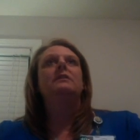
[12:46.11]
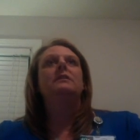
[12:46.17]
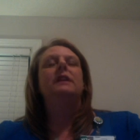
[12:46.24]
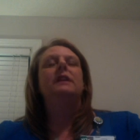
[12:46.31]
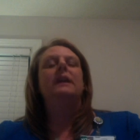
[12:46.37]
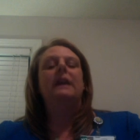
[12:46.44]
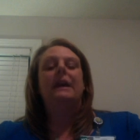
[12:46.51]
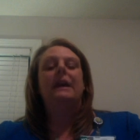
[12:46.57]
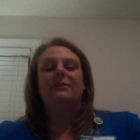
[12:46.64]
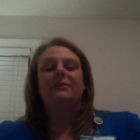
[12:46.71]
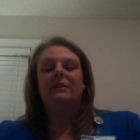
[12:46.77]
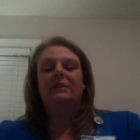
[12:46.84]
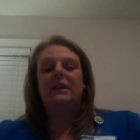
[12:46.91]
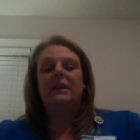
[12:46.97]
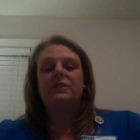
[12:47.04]
get out,
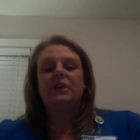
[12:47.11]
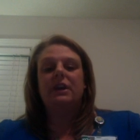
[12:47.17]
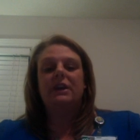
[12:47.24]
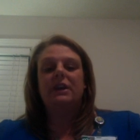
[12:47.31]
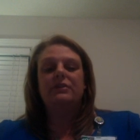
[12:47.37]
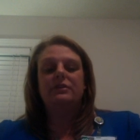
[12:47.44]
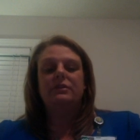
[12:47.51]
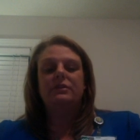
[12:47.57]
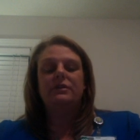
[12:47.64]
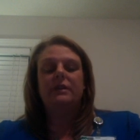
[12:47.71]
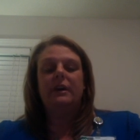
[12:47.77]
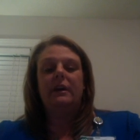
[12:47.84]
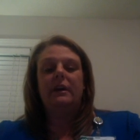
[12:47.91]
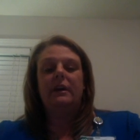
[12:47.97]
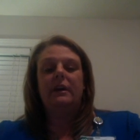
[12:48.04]
educate
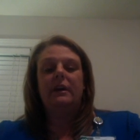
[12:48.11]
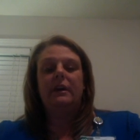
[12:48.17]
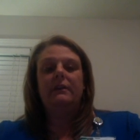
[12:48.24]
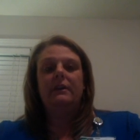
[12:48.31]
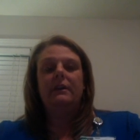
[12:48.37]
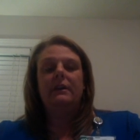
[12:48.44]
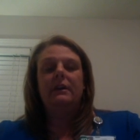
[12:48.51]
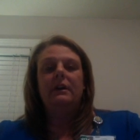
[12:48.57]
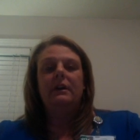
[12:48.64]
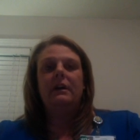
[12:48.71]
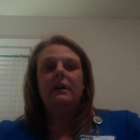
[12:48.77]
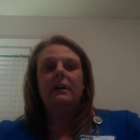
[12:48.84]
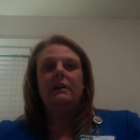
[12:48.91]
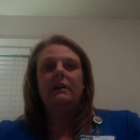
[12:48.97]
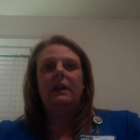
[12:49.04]
yourself,
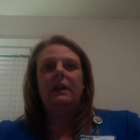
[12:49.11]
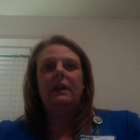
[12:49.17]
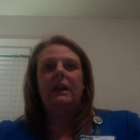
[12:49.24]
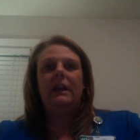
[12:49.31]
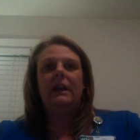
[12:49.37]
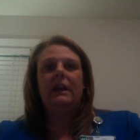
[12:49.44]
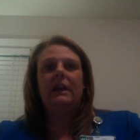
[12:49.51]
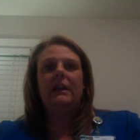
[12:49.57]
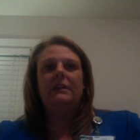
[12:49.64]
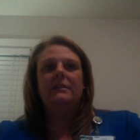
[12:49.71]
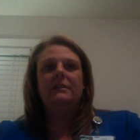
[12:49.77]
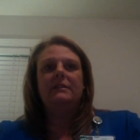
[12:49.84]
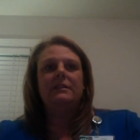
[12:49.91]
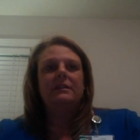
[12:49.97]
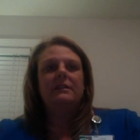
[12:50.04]

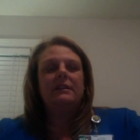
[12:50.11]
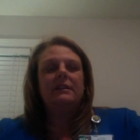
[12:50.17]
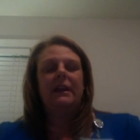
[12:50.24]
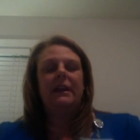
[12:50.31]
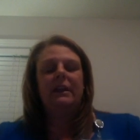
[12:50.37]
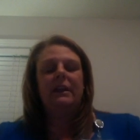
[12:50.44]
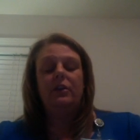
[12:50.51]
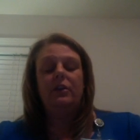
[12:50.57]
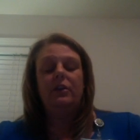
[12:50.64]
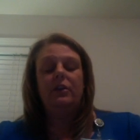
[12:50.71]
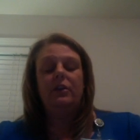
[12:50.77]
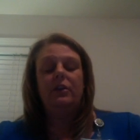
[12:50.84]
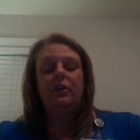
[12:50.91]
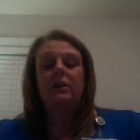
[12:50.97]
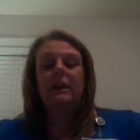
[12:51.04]
and thank you
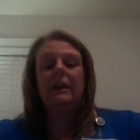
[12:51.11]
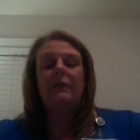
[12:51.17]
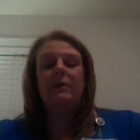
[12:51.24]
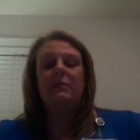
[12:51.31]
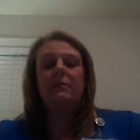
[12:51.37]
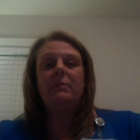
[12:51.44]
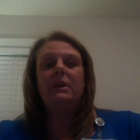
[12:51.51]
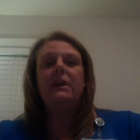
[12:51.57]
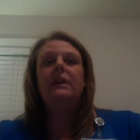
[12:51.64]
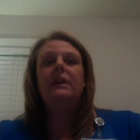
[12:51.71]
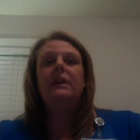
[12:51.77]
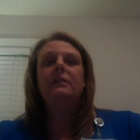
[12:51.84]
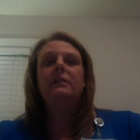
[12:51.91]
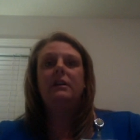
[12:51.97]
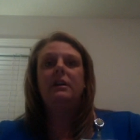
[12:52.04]
for allowing me
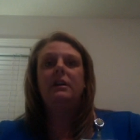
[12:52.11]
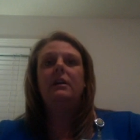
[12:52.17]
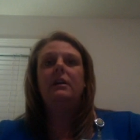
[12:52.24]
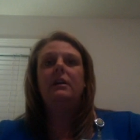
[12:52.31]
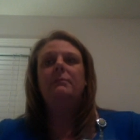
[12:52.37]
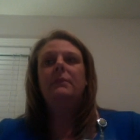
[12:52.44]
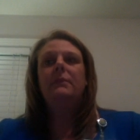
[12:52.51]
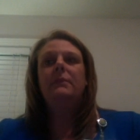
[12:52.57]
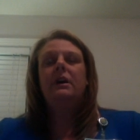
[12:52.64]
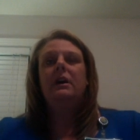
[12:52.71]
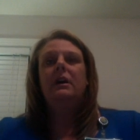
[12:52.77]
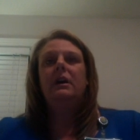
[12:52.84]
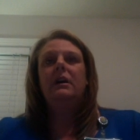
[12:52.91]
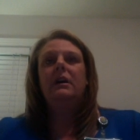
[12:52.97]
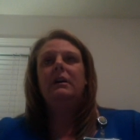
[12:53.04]
to come
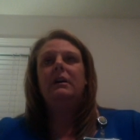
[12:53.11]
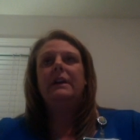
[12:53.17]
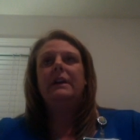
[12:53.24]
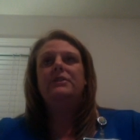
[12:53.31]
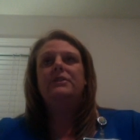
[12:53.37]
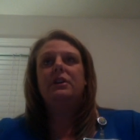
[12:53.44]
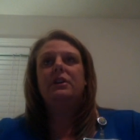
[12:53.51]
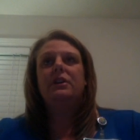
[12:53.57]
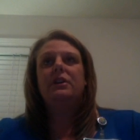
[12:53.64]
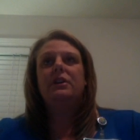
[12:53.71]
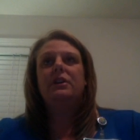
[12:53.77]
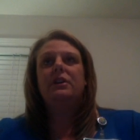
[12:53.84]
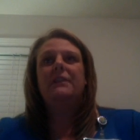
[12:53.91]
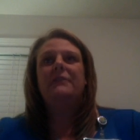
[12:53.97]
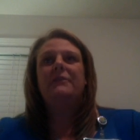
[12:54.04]
and share this
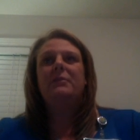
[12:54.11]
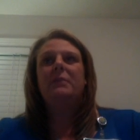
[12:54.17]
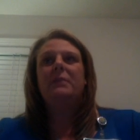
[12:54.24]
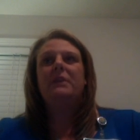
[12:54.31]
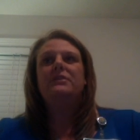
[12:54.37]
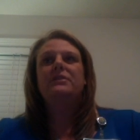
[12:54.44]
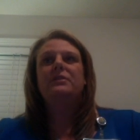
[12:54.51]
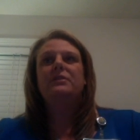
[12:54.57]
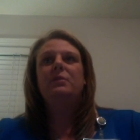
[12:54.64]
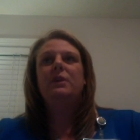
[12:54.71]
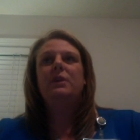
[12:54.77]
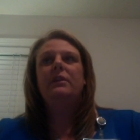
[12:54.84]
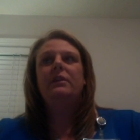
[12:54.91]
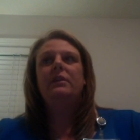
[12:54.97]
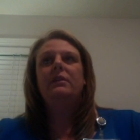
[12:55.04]
information
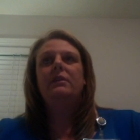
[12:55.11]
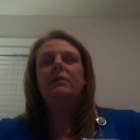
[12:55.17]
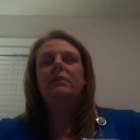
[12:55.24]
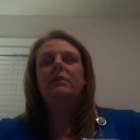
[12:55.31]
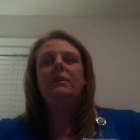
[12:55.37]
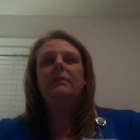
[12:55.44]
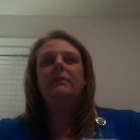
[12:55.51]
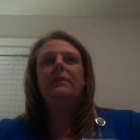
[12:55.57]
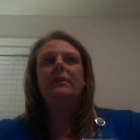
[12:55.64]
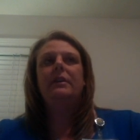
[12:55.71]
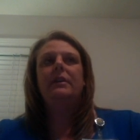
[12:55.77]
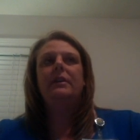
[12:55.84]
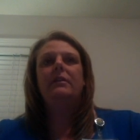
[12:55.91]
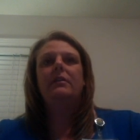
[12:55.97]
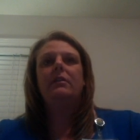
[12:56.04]
with you. If
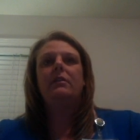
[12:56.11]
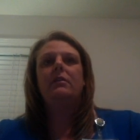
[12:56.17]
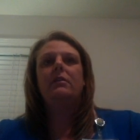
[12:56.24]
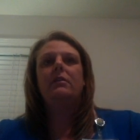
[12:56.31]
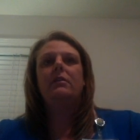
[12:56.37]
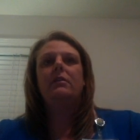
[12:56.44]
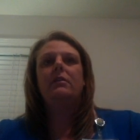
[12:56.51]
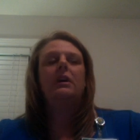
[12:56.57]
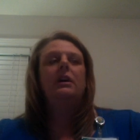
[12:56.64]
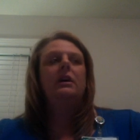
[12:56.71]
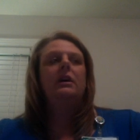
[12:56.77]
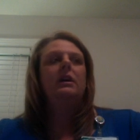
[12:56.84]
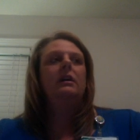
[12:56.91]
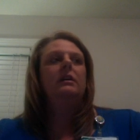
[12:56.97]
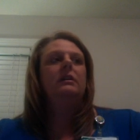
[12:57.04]
there are
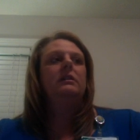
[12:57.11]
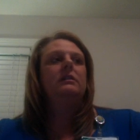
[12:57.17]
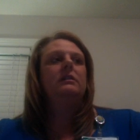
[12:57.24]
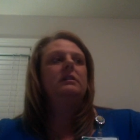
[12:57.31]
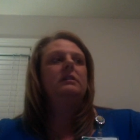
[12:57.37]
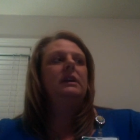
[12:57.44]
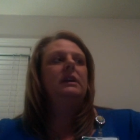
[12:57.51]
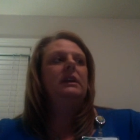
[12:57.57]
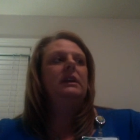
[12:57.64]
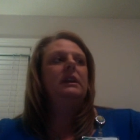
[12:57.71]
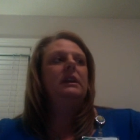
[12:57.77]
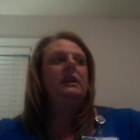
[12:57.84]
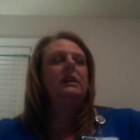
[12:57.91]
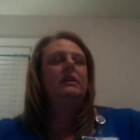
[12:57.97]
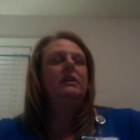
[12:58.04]

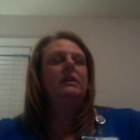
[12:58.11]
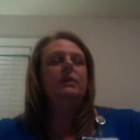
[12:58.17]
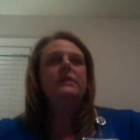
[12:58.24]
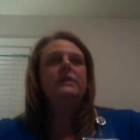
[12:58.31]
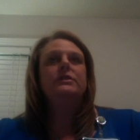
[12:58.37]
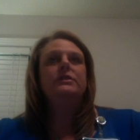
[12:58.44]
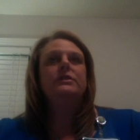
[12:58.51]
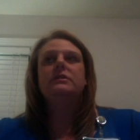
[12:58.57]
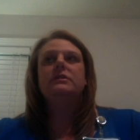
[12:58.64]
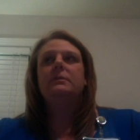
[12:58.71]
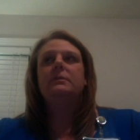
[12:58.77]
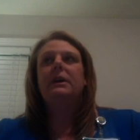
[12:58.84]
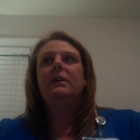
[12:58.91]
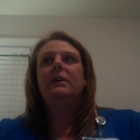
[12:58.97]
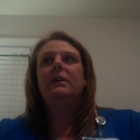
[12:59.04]
any questions
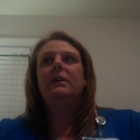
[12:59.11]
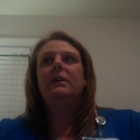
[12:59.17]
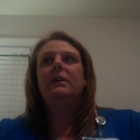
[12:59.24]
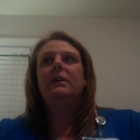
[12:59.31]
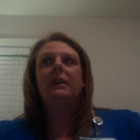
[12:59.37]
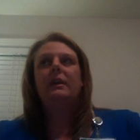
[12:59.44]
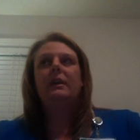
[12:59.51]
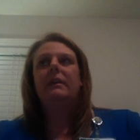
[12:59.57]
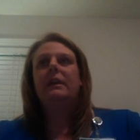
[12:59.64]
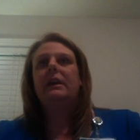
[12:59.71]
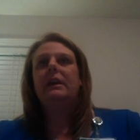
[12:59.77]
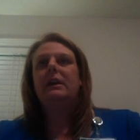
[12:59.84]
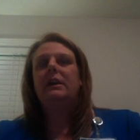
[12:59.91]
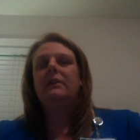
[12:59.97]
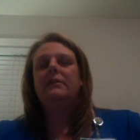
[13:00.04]
about anything that
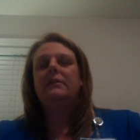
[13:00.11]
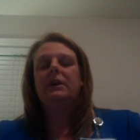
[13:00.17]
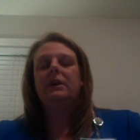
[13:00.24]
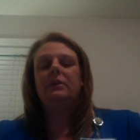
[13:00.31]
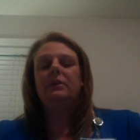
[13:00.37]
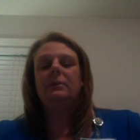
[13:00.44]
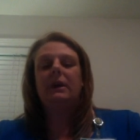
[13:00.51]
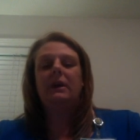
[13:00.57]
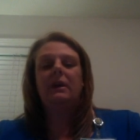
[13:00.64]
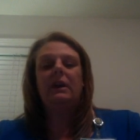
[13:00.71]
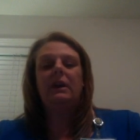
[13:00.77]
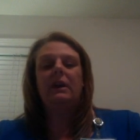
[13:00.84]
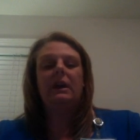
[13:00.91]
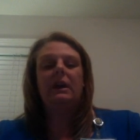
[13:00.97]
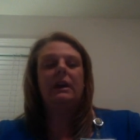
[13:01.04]
I have talked about,
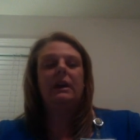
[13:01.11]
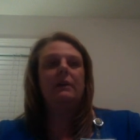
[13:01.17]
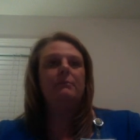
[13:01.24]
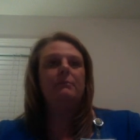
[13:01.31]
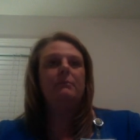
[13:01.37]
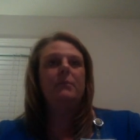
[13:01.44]
I am